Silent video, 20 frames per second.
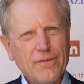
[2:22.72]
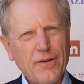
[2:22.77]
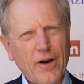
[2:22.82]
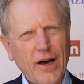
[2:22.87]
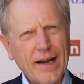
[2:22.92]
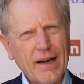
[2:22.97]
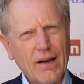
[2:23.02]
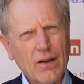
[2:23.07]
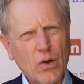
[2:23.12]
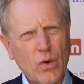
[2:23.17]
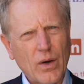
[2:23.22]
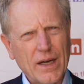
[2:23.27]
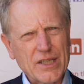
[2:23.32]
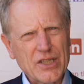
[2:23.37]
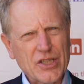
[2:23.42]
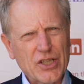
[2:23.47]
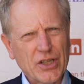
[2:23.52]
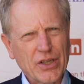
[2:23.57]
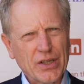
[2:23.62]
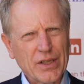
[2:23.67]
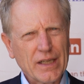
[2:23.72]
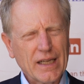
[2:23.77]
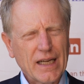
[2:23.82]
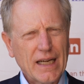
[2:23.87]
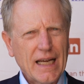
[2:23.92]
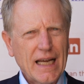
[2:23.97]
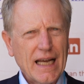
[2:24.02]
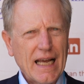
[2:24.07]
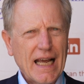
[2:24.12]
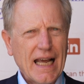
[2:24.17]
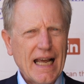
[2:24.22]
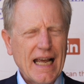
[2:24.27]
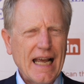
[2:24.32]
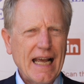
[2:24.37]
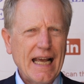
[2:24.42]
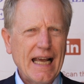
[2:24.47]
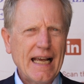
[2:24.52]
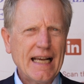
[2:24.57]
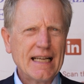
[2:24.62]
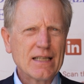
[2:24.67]
final question
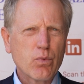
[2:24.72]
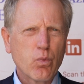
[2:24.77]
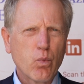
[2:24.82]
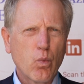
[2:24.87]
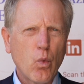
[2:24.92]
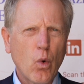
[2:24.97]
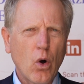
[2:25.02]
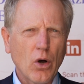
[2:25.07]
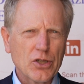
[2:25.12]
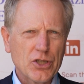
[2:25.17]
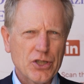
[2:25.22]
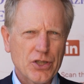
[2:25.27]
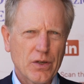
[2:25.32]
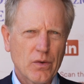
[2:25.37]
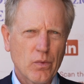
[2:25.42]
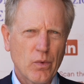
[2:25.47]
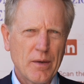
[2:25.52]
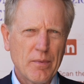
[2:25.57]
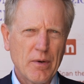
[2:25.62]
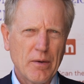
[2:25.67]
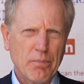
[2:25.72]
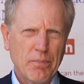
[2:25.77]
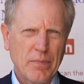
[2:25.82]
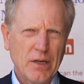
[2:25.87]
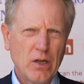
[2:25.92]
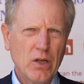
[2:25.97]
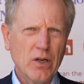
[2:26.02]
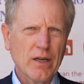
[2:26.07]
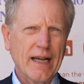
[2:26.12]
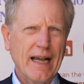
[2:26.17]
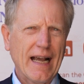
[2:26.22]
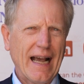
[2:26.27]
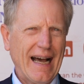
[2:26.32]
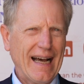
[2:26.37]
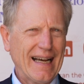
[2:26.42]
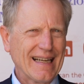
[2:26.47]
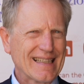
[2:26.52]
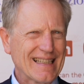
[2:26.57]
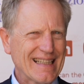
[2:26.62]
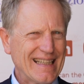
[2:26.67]
is, what should we be looking
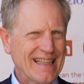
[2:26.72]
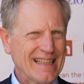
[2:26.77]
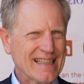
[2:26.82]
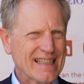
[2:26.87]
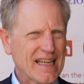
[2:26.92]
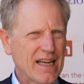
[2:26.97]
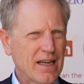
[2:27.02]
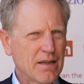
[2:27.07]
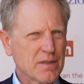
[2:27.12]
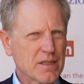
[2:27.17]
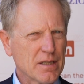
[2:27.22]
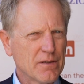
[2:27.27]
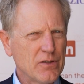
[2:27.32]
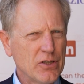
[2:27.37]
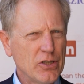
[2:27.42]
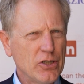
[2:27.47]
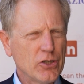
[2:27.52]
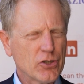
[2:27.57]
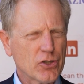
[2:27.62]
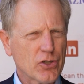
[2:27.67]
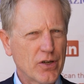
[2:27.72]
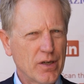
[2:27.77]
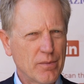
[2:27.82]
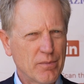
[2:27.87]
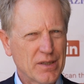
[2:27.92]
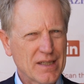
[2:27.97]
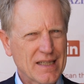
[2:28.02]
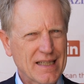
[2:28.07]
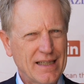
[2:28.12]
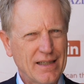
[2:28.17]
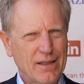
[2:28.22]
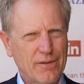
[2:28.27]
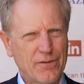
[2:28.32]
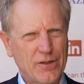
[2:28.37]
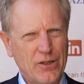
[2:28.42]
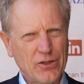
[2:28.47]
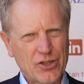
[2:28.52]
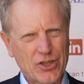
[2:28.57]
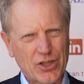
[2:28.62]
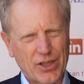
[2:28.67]
at in terms of new treatments in the
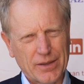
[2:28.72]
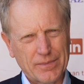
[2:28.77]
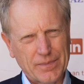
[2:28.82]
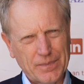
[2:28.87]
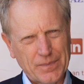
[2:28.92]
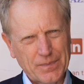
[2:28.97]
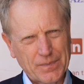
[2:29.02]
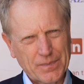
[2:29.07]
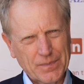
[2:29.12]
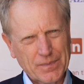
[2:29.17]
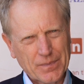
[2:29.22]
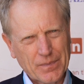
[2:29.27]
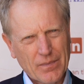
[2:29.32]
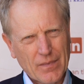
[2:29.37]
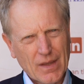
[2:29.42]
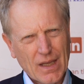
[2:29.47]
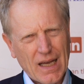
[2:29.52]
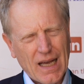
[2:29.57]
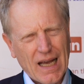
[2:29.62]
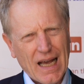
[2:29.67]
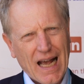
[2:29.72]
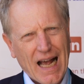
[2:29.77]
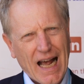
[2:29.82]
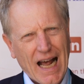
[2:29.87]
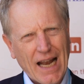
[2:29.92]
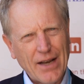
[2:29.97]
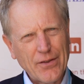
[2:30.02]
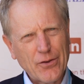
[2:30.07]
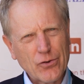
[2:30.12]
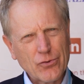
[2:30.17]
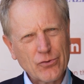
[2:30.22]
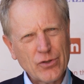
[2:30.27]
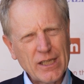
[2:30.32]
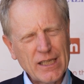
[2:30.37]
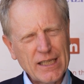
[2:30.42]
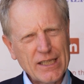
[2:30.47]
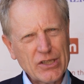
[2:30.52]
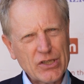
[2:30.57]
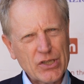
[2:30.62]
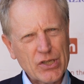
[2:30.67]
future? And there are
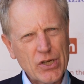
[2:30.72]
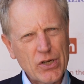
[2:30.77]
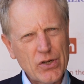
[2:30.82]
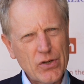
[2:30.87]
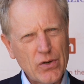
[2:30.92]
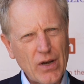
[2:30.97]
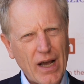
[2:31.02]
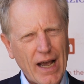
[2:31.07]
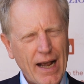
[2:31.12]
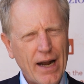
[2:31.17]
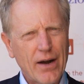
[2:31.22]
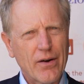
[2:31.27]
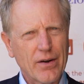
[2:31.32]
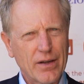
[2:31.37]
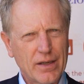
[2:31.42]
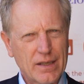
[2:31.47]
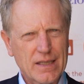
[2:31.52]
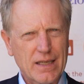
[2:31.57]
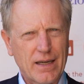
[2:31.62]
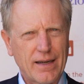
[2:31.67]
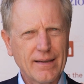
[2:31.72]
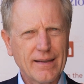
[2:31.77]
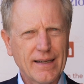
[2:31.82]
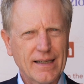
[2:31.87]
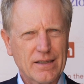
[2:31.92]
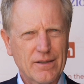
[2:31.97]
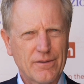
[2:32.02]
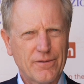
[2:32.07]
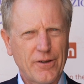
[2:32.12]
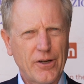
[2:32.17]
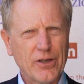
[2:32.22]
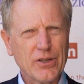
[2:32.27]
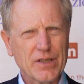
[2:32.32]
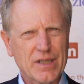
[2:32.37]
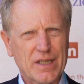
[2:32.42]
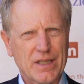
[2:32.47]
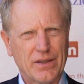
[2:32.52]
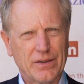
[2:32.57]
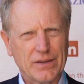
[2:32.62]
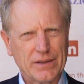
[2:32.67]
really two areas I think to
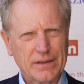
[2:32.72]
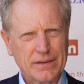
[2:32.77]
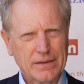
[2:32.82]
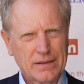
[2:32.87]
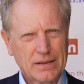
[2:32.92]
focus on.